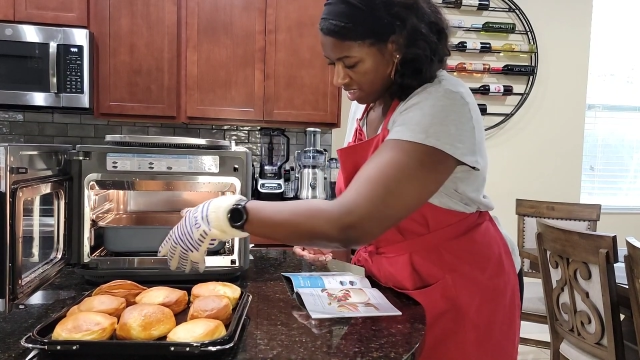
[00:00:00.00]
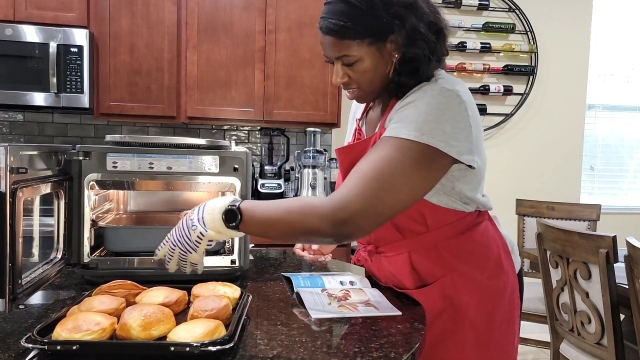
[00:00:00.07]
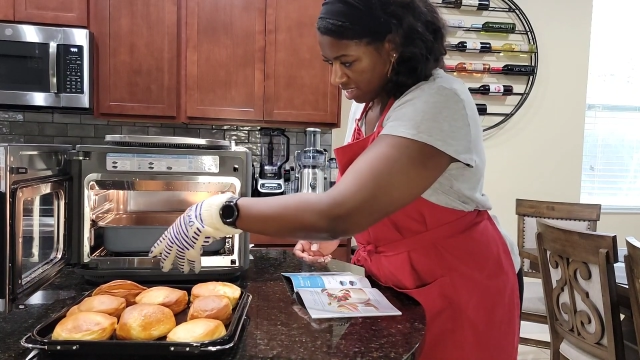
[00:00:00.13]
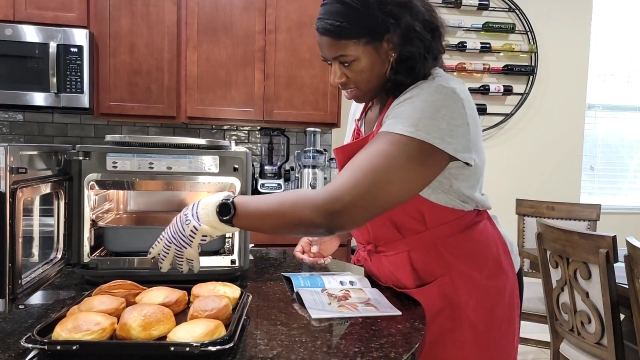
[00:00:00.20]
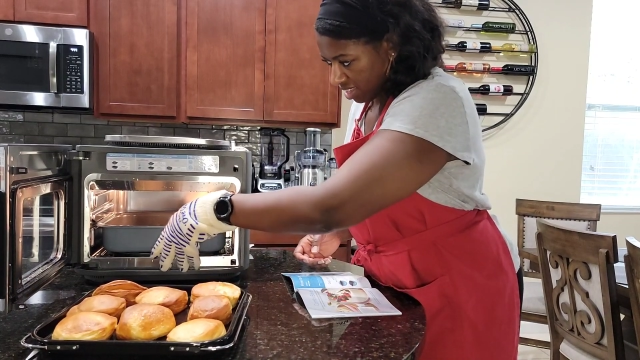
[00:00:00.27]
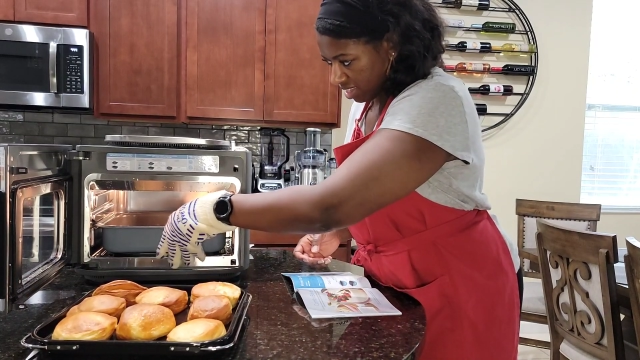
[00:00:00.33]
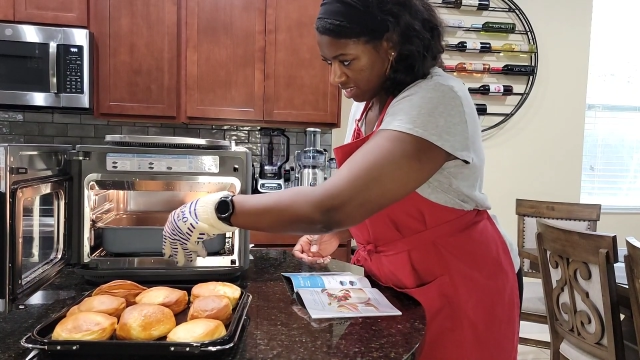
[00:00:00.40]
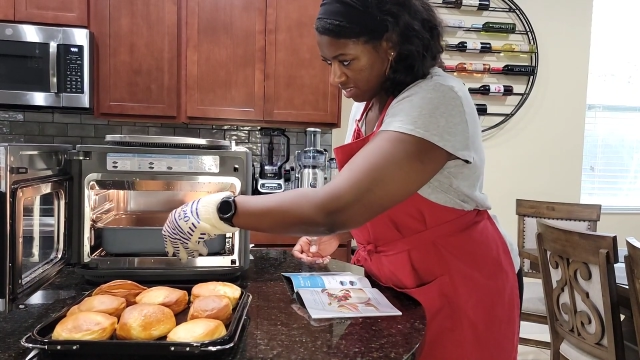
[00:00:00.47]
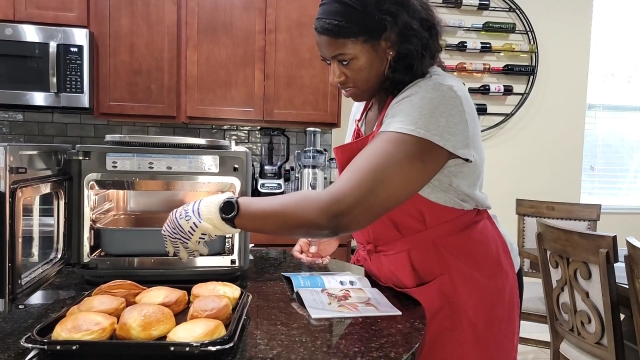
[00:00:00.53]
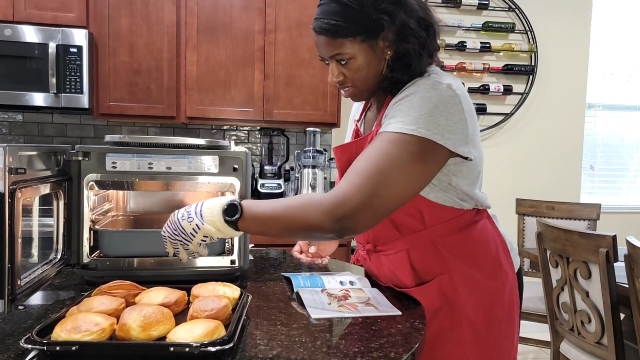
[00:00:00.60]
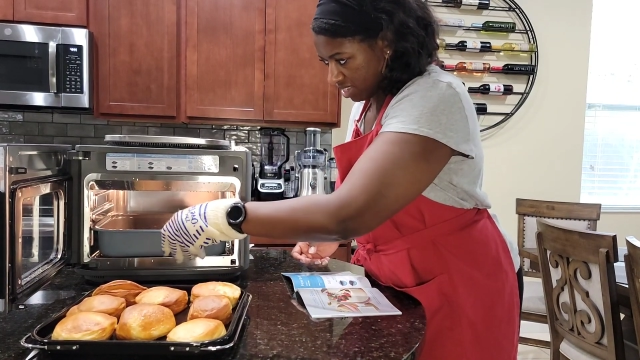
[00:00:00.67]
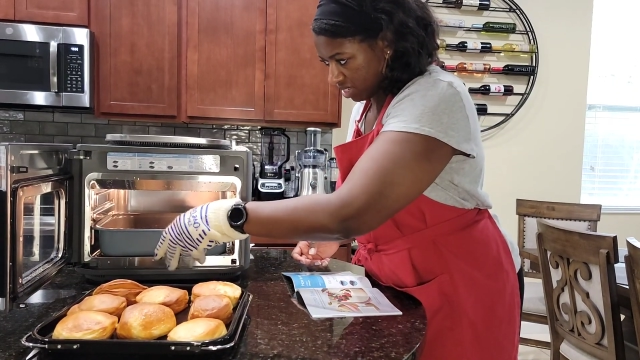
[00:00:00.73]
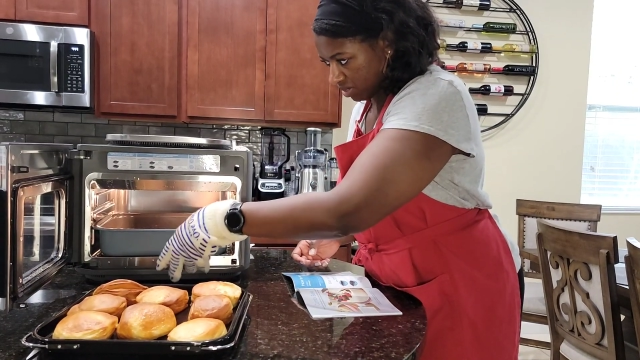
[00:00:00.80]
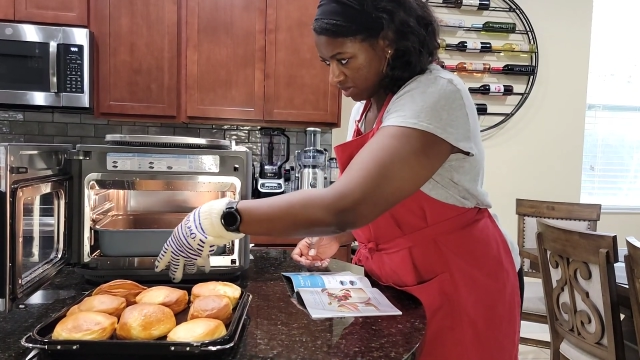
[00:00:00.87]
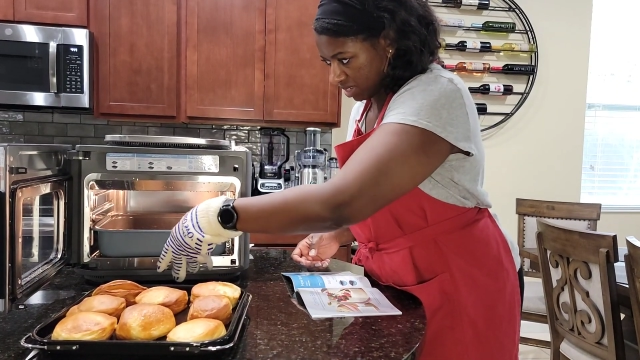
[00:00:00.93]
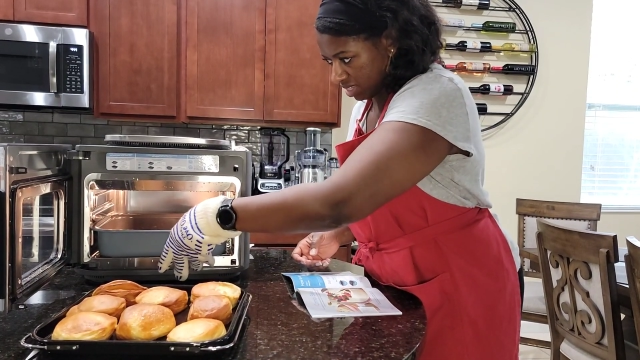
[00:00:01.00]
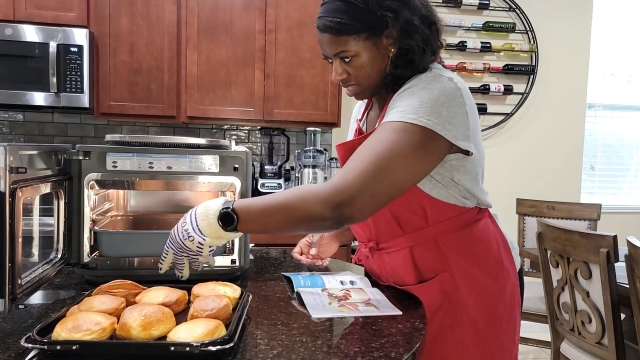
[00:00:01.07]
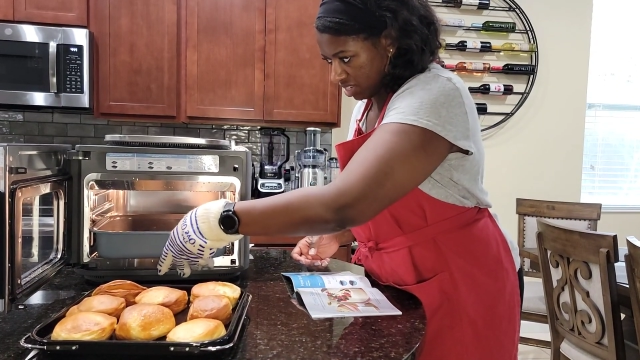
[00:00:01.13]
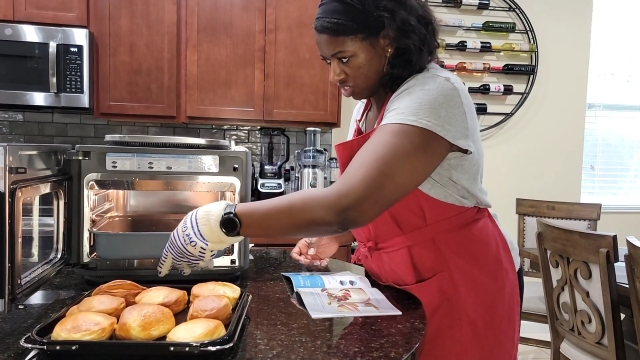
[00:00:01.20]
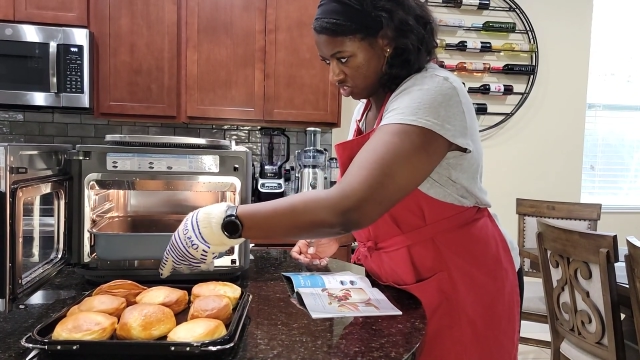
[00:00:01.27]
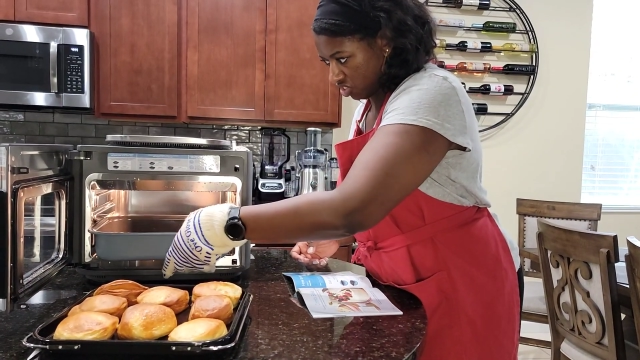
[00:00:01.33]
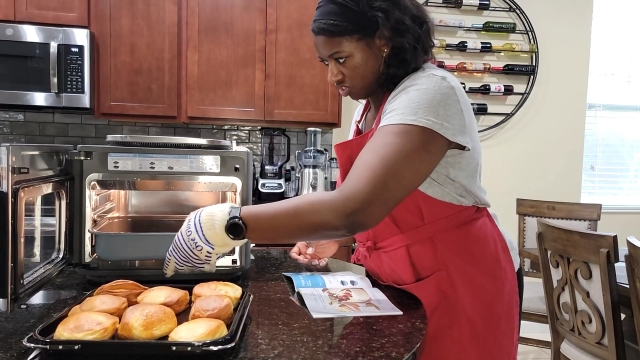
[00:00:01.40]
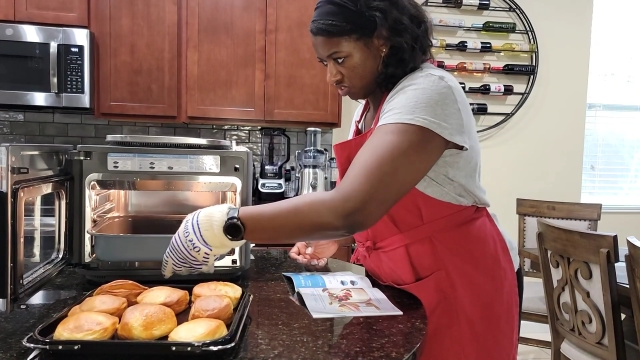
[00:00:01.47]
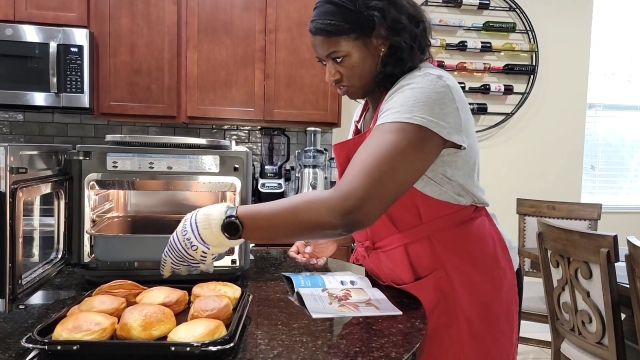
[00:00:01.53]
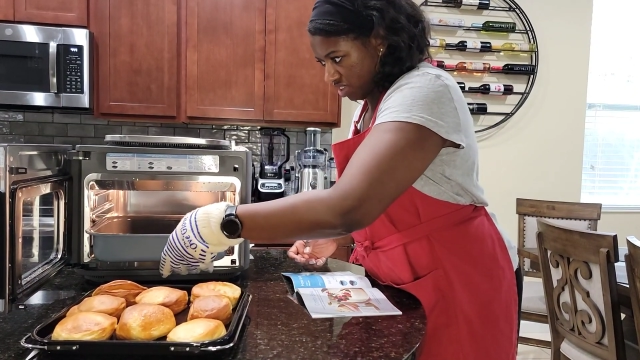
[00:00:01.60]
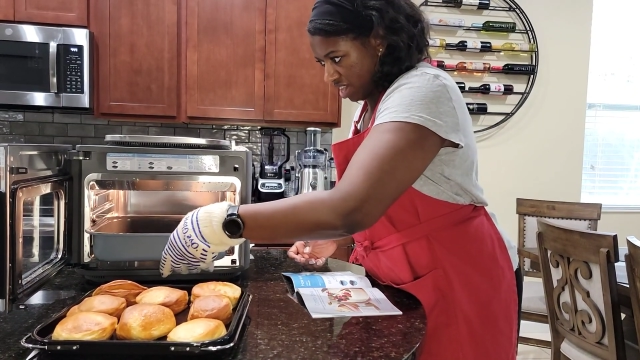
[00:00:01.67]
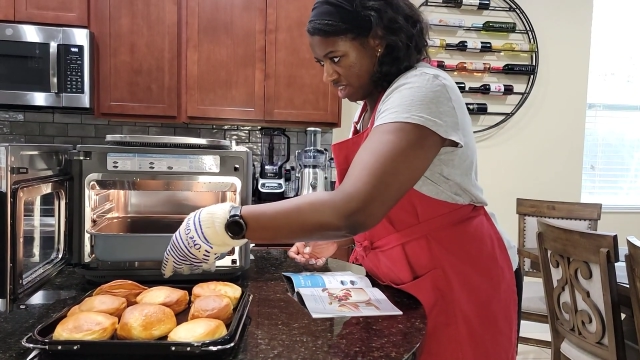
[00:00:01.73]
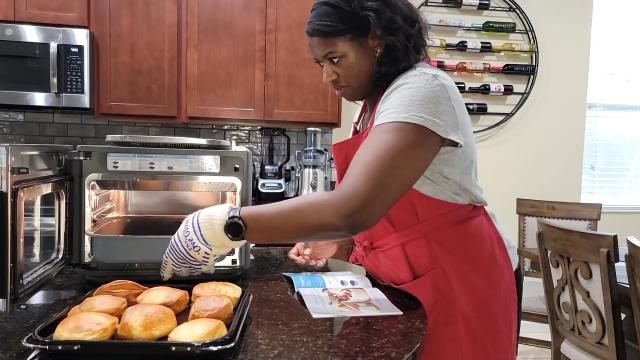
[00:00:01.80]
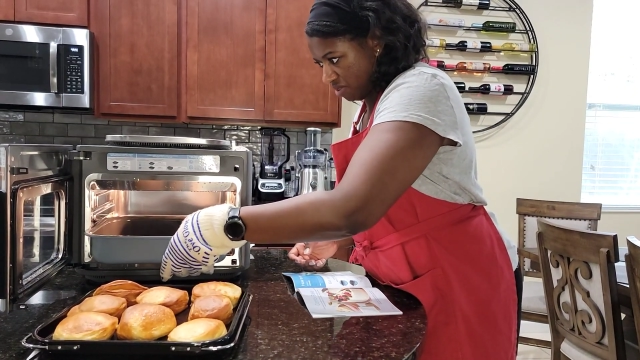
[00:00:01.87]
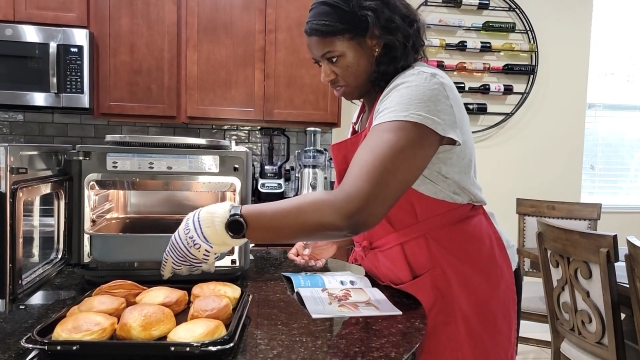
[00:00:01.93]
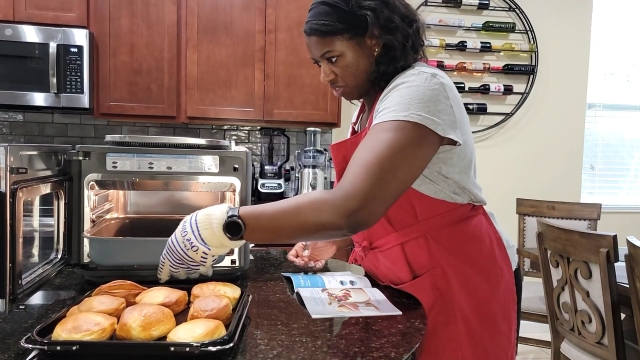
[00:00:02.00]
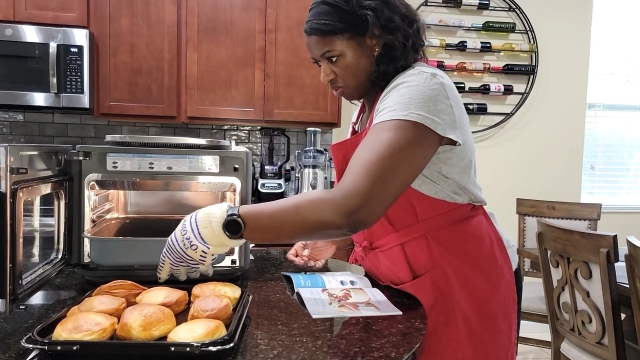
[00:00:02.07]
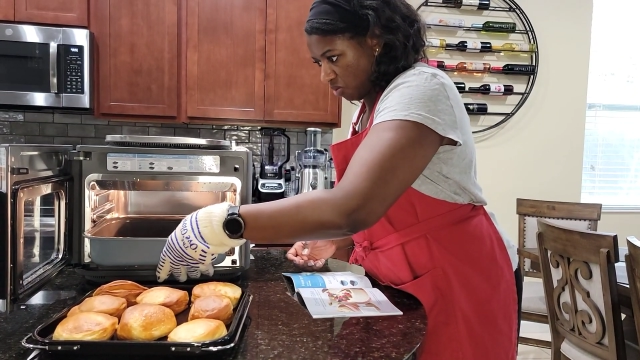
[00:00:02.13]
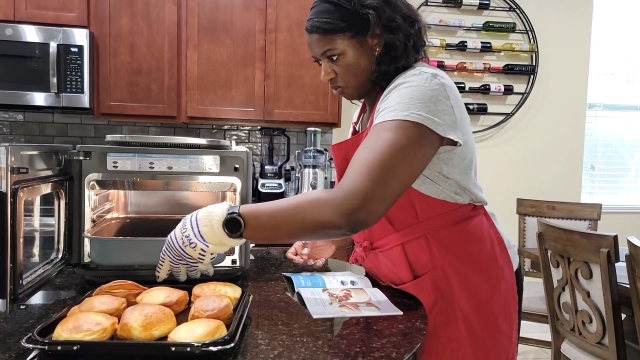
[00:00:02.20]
So this was the tray with the